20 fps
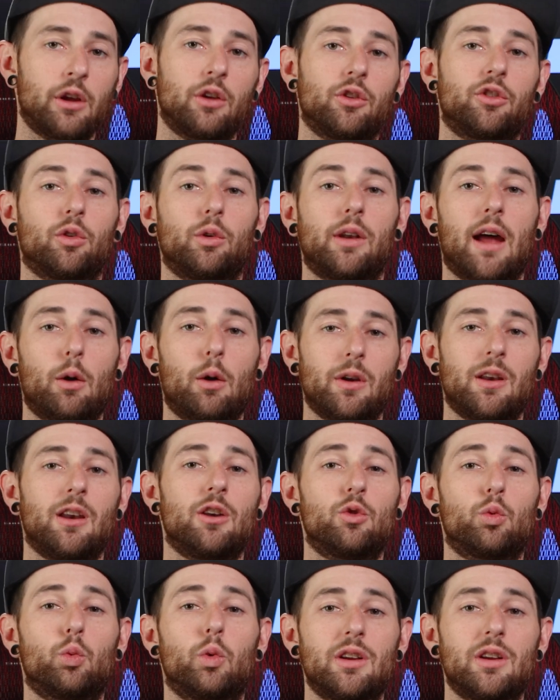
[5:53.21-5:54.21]
So now we
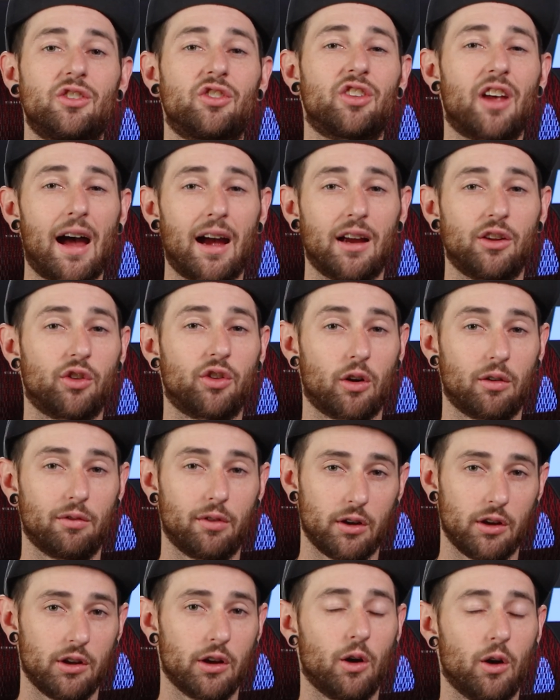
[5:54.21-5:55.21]
need to resize our
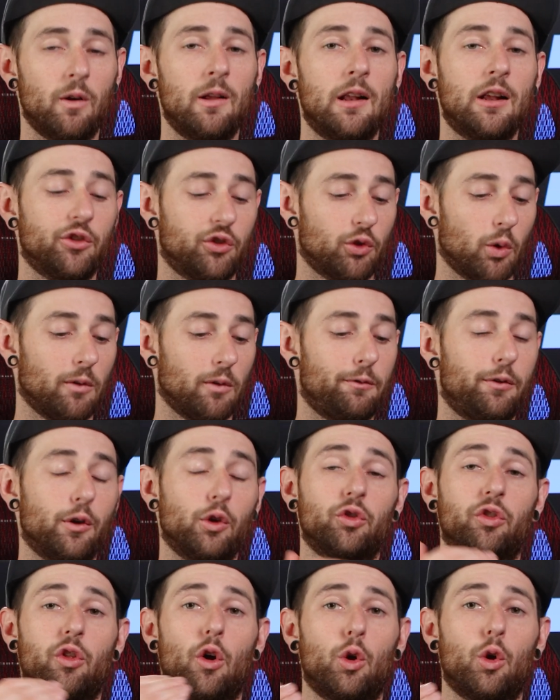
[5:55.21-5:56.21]
video so it
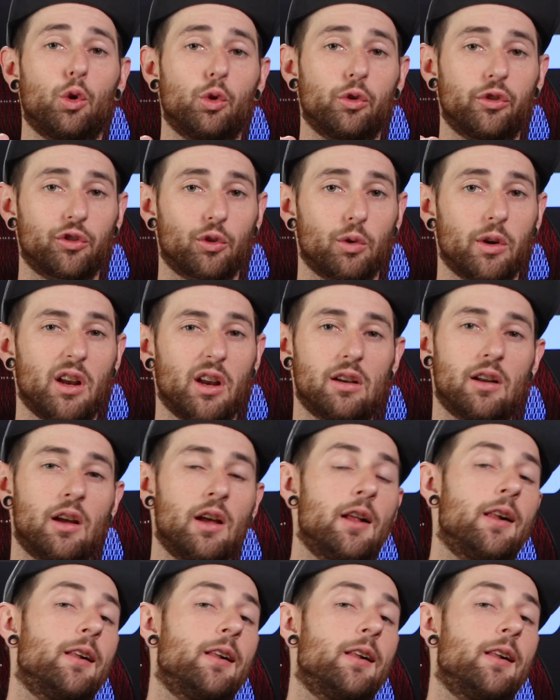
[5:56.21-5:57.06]
fills the whole screen.